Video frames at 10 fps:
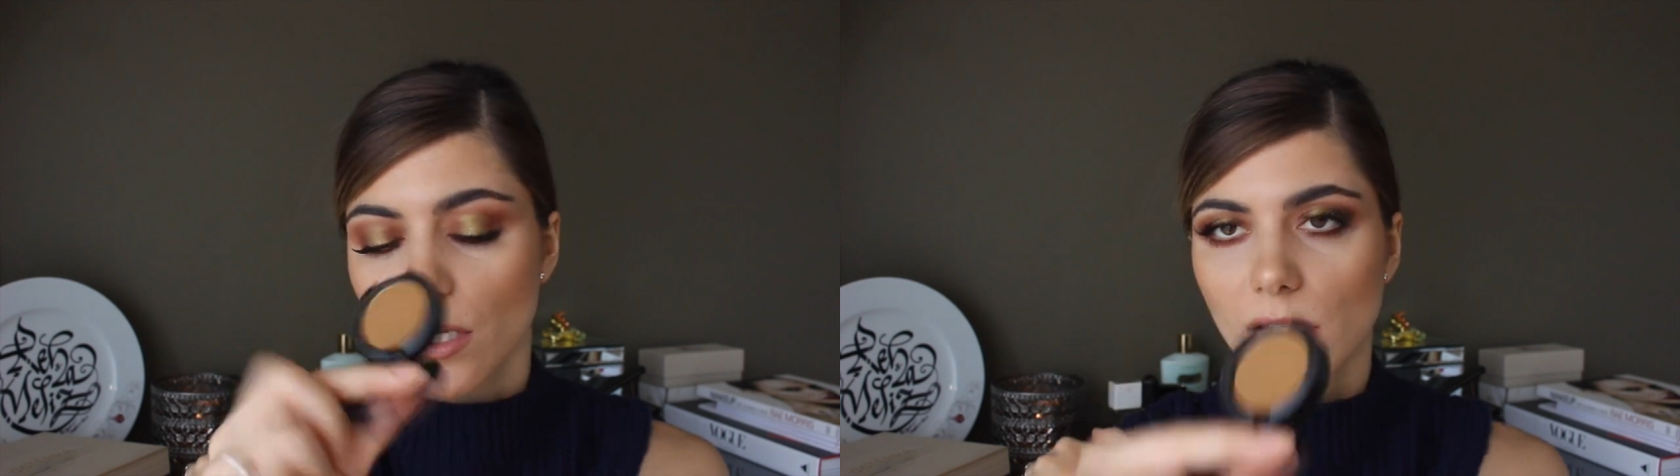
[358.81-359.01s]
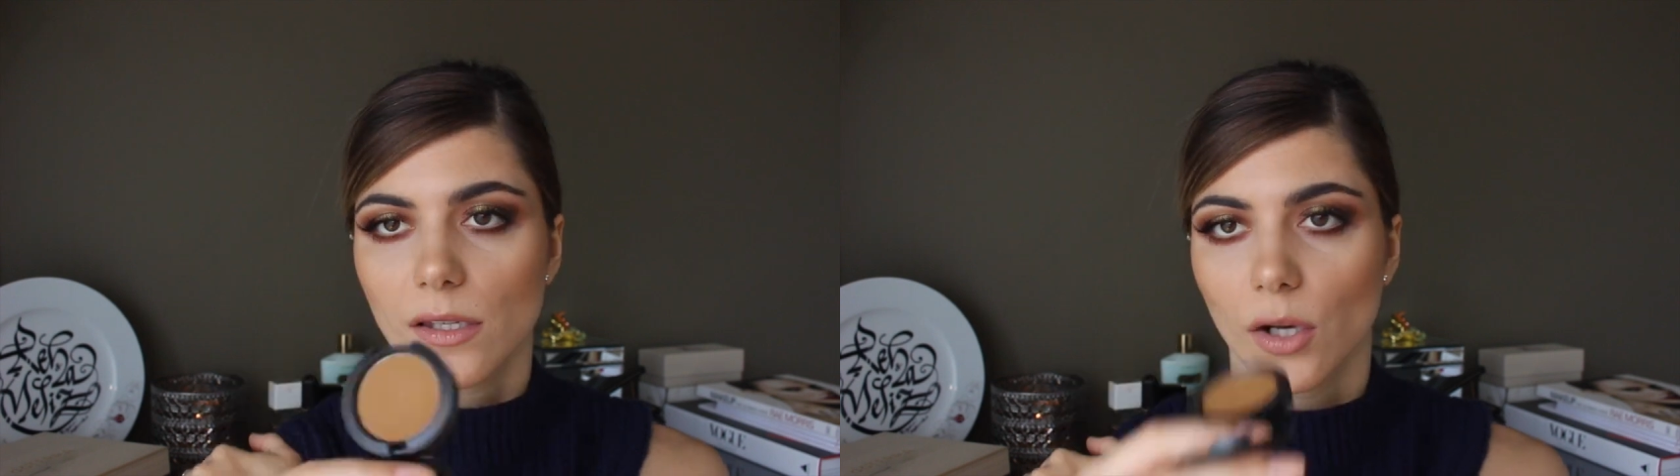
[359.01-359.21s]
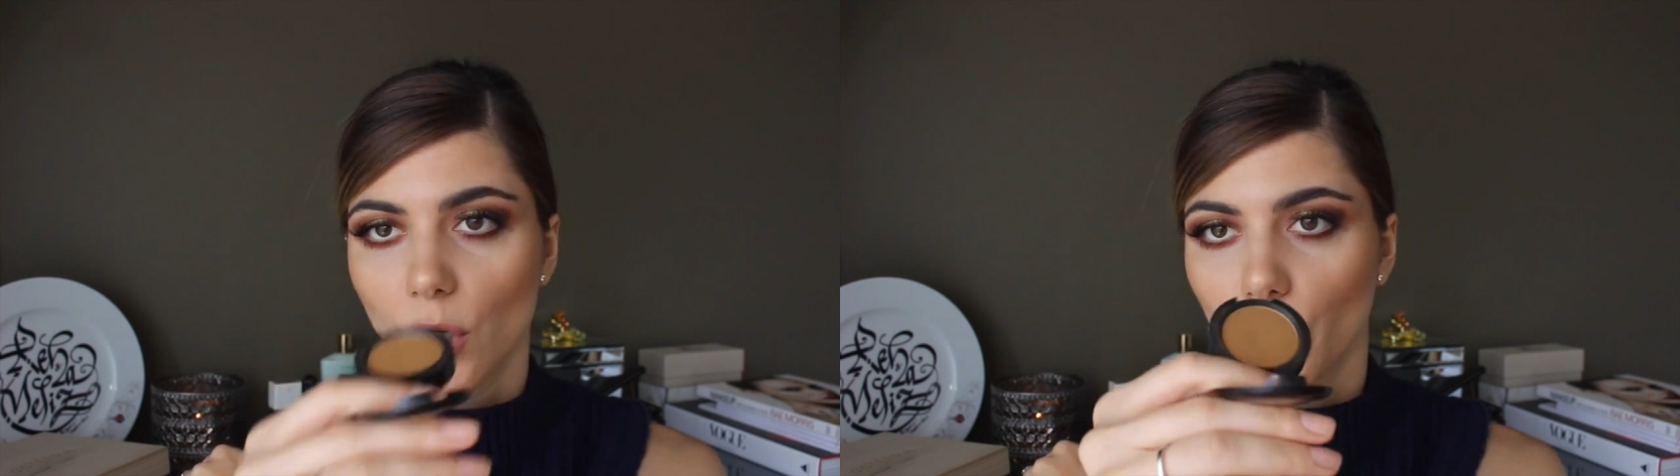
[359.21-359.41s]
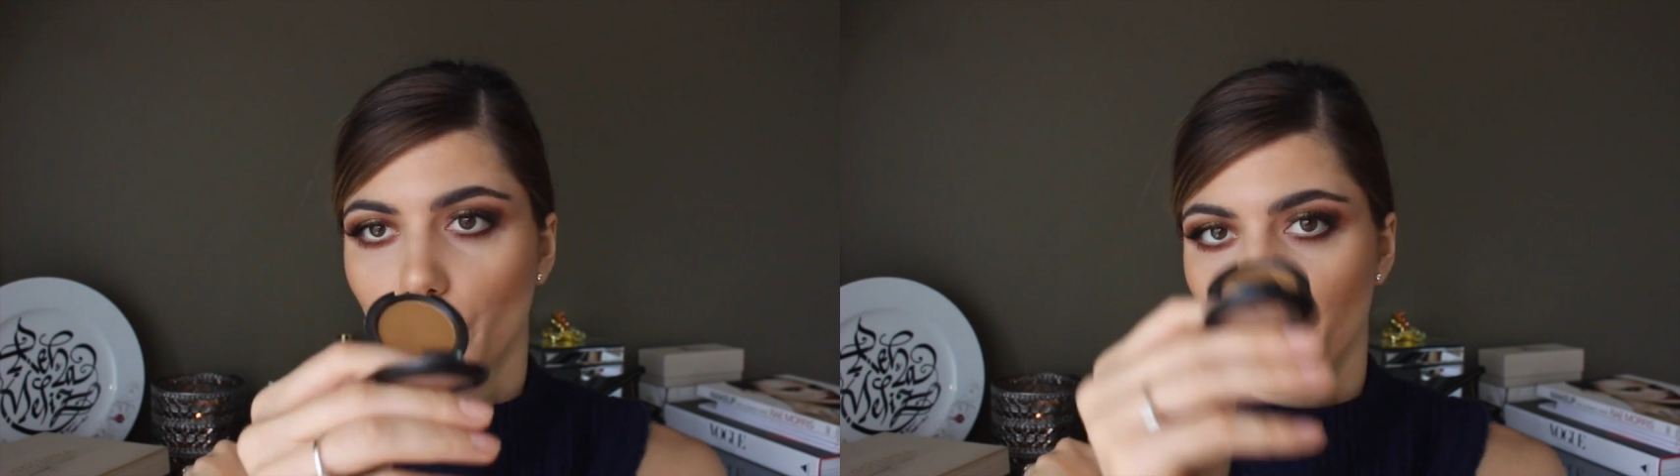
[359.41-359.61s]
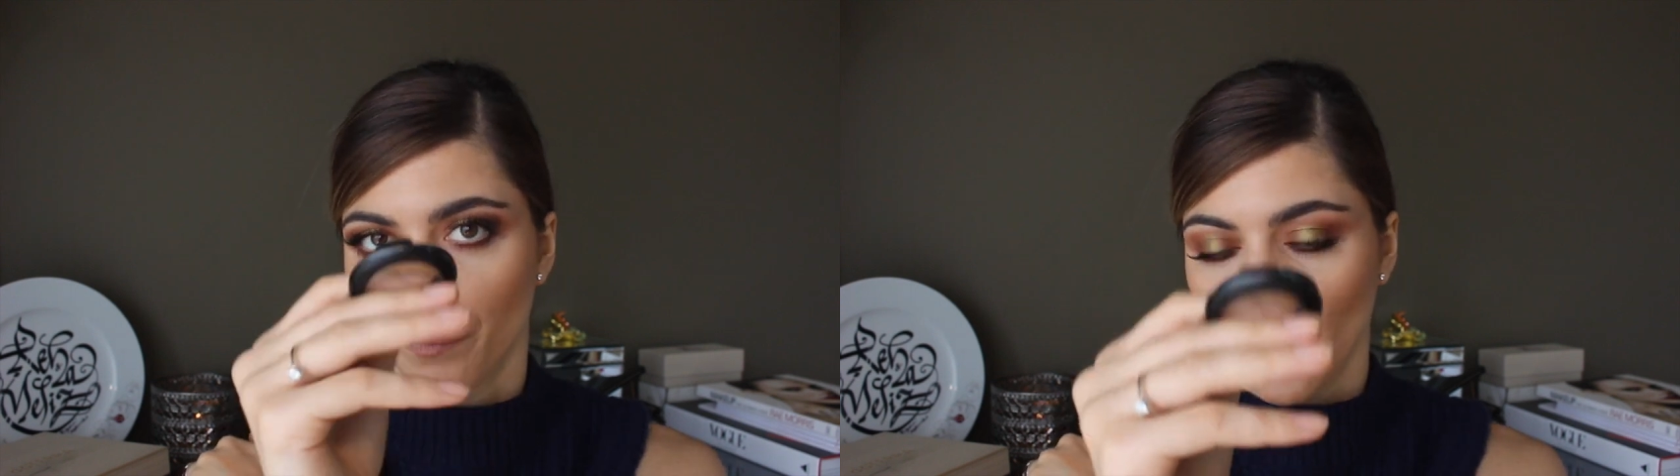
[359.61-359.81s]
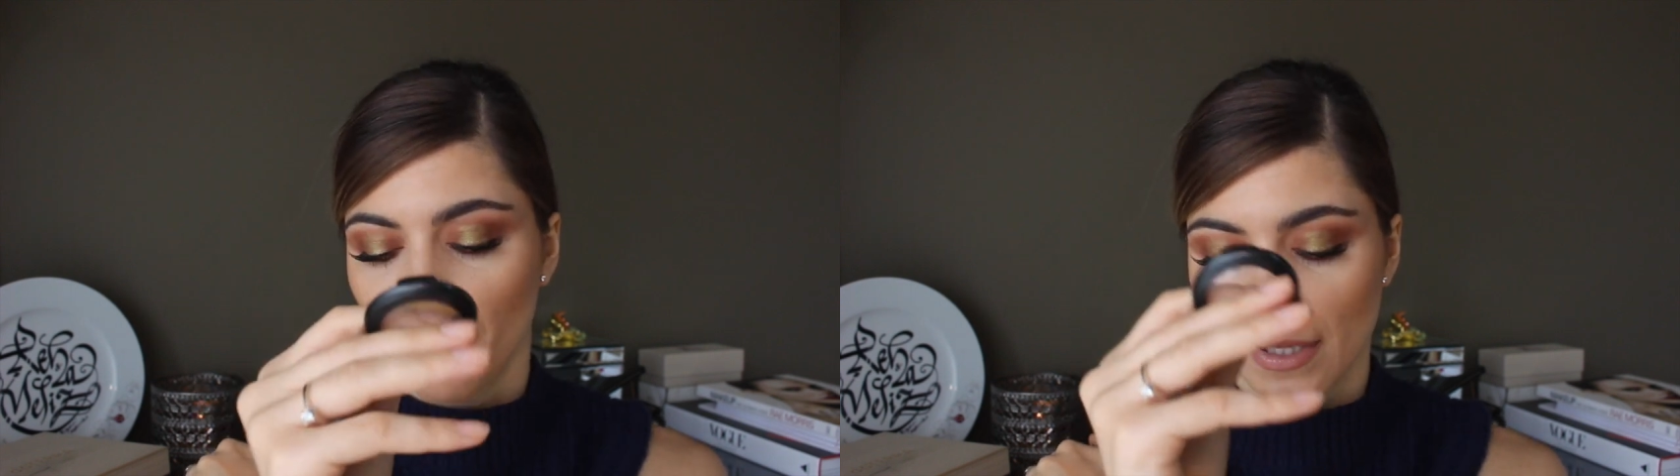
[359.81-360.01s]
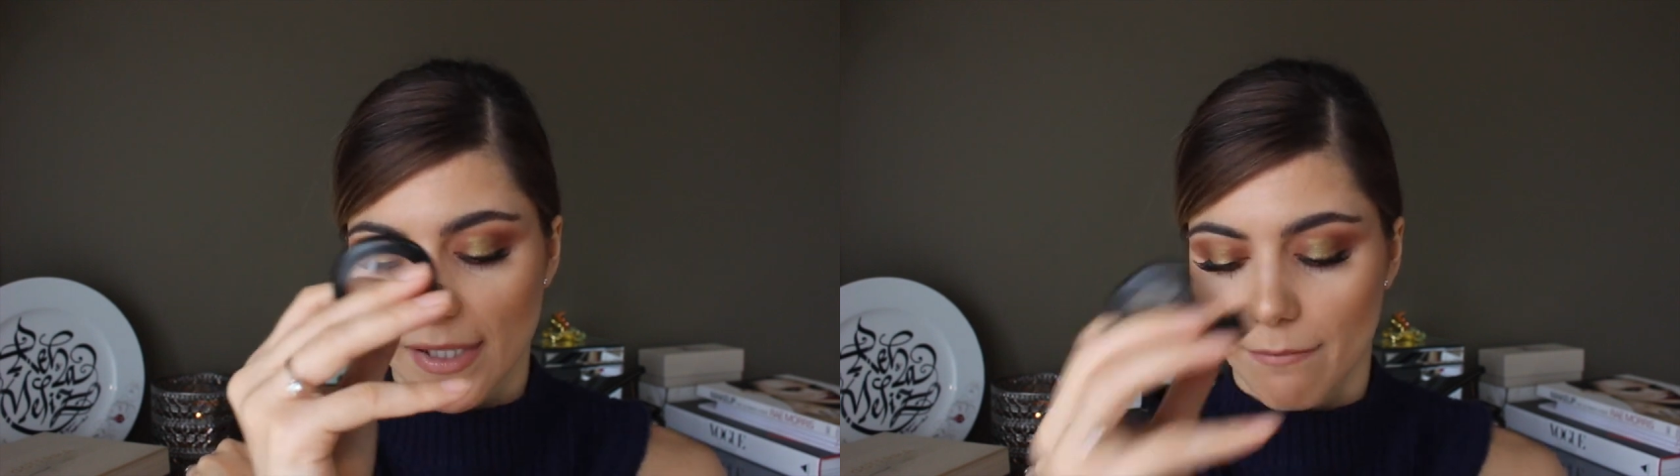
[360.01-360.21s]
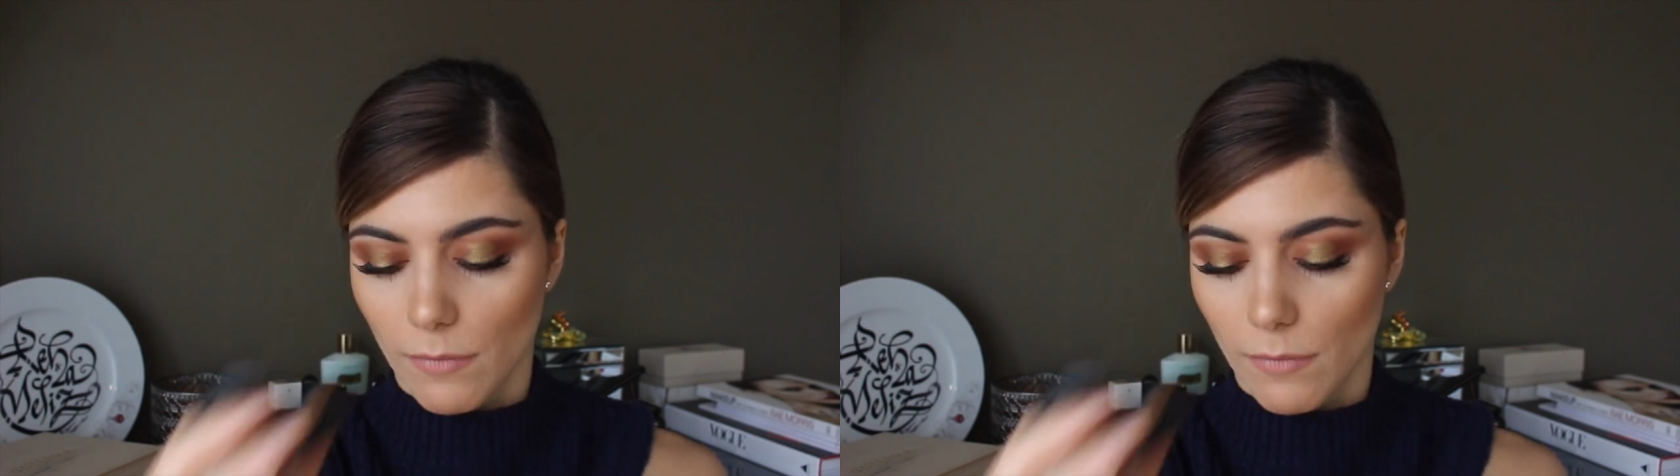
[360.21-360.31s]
So that's a